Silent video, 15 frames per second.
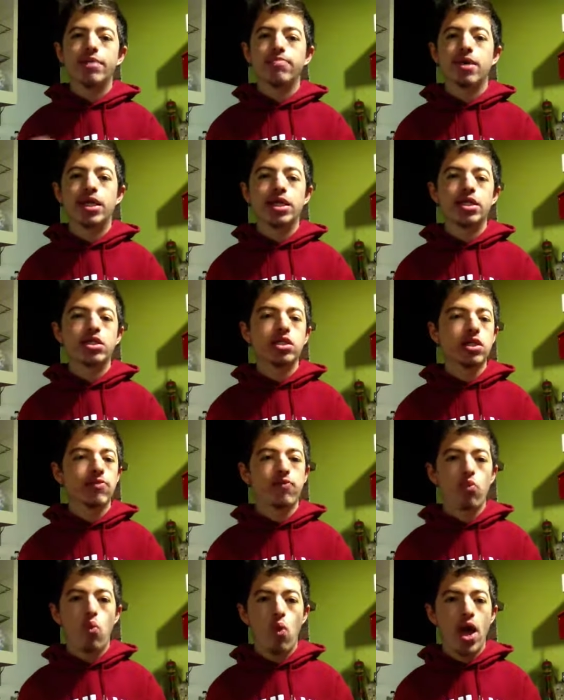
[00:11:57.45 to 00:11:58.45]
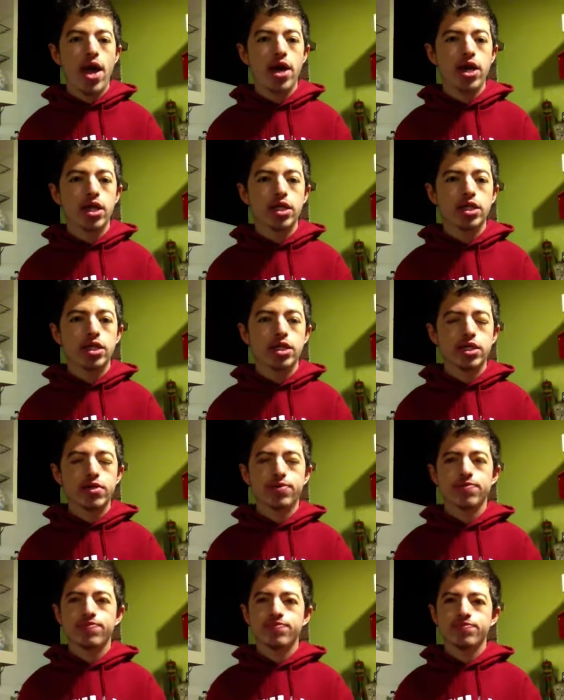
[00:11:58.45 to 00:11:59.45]
many different ways.
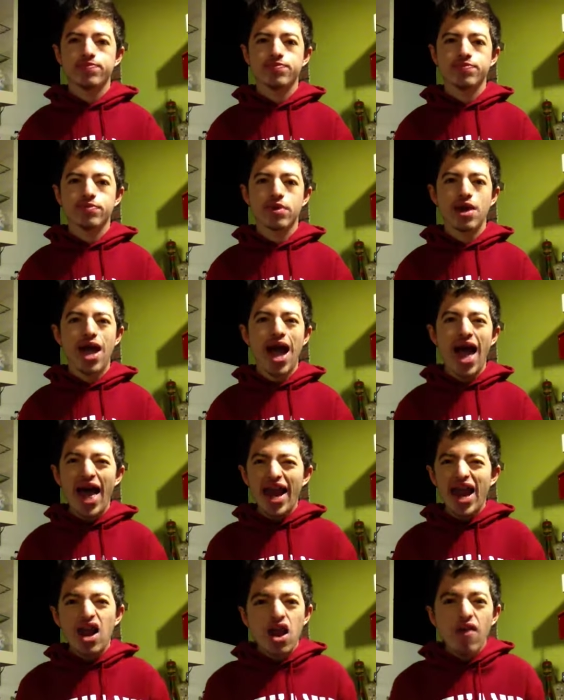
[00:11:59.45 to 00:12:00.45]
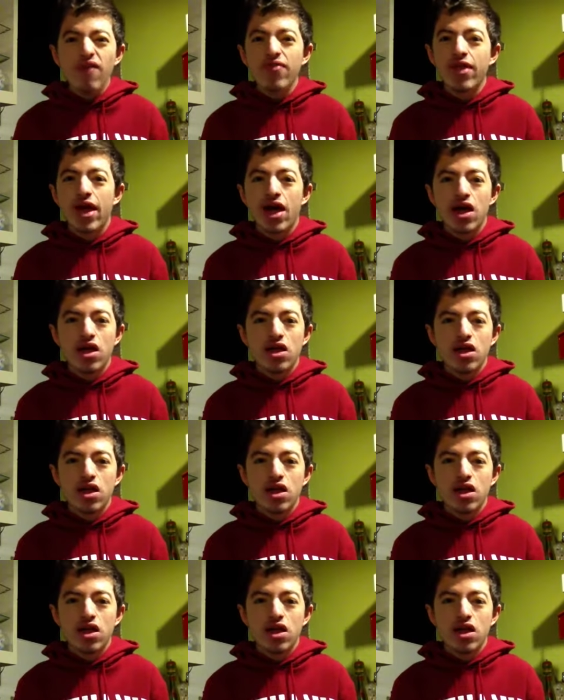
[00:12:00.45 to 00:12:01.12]
And I love that.